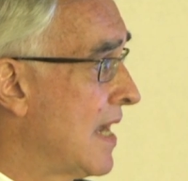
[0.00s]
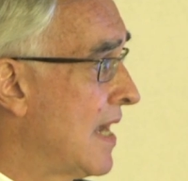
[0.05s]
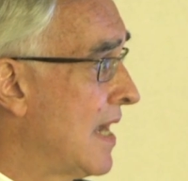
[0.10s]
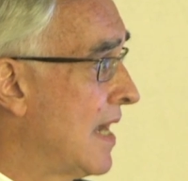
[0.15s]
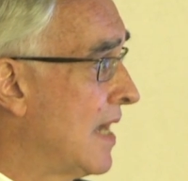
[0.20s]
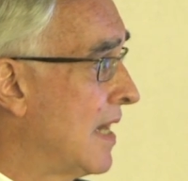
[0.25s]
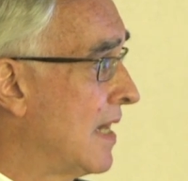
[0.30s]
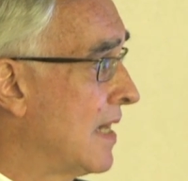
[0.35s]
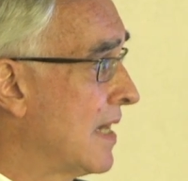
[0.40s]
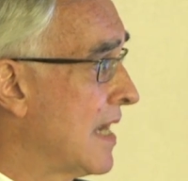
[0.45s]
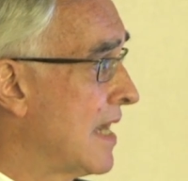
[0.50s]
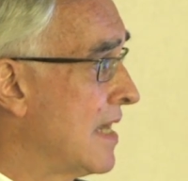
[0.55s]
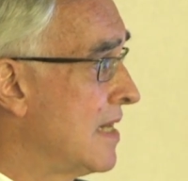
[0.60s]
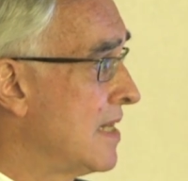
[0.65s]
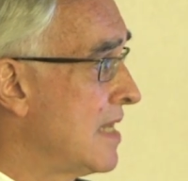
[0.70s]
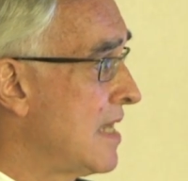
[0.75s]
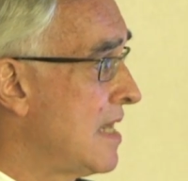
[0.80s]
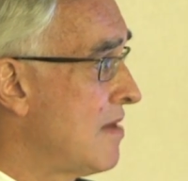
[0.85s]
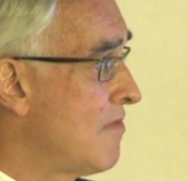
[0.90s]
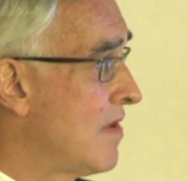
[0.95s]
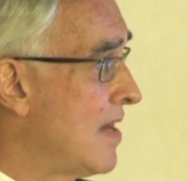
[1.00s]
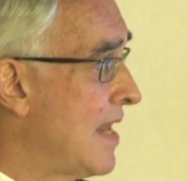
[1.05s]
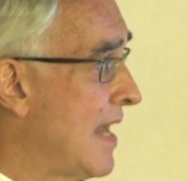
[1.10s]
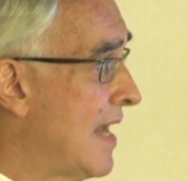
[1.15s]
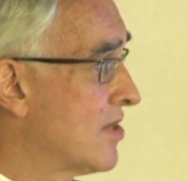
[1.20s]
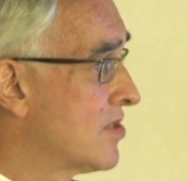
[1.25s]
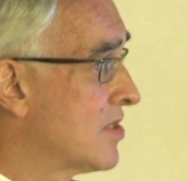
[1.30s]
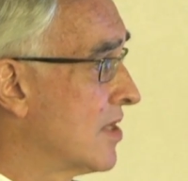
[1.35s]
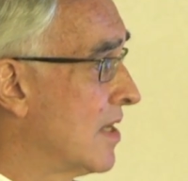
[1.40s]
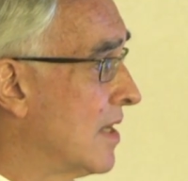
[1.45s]
And even
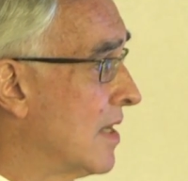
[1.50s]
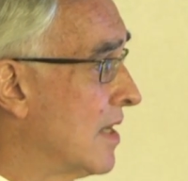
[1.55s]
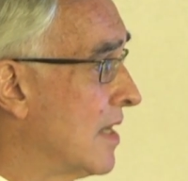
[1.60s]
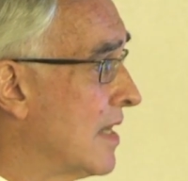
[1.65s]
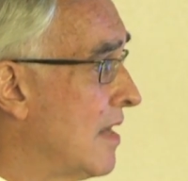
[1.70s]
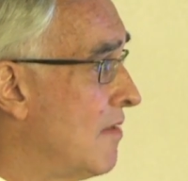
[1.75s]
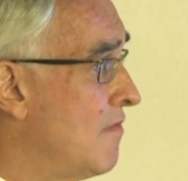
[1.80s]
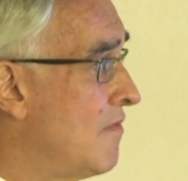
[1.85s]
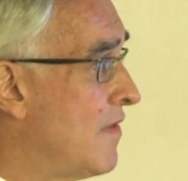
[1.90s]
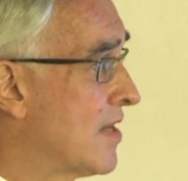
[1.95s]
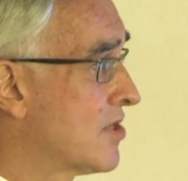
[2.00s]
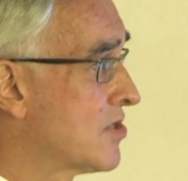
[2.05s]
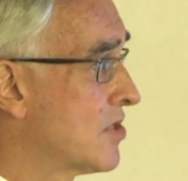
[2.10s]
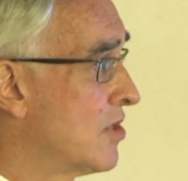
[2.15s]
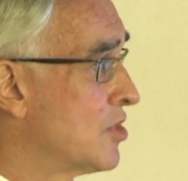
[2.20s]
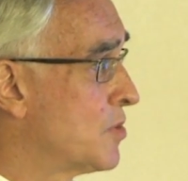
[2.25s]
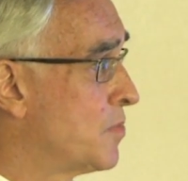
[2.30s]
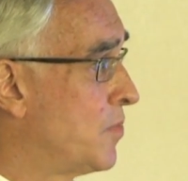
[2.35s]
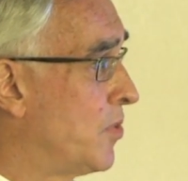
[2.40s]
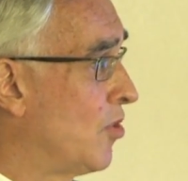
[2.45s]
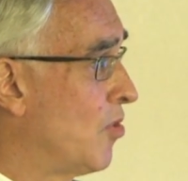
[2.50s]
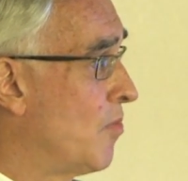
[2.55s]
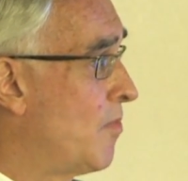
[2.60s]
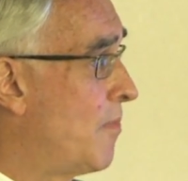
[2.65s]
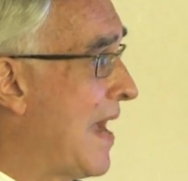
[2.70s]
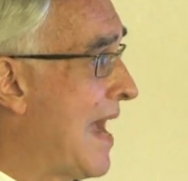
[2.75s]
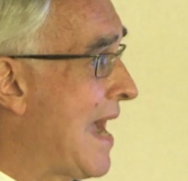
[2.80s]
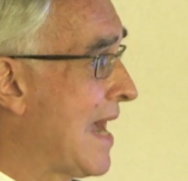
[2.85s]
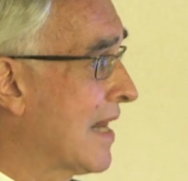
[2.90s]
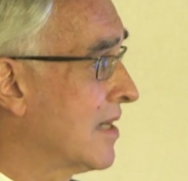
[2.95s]
as investors
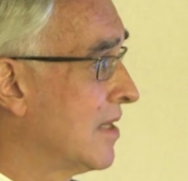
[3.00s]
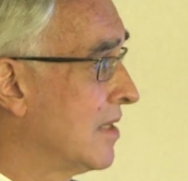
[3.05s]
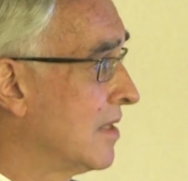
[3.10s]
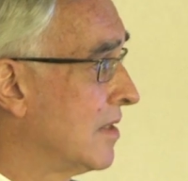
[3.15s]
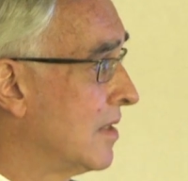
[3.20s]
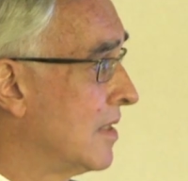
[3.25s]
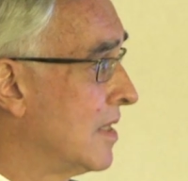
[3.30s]
pulled back